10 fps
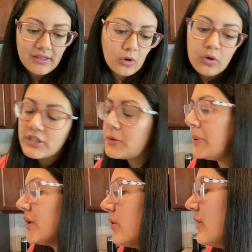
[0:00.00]
like orange
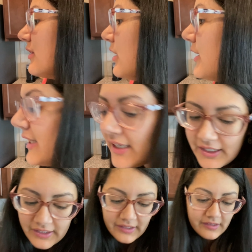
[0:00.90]
peel, star
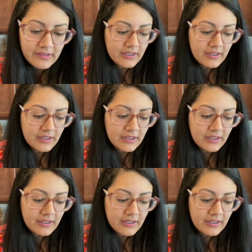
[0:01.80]
anise.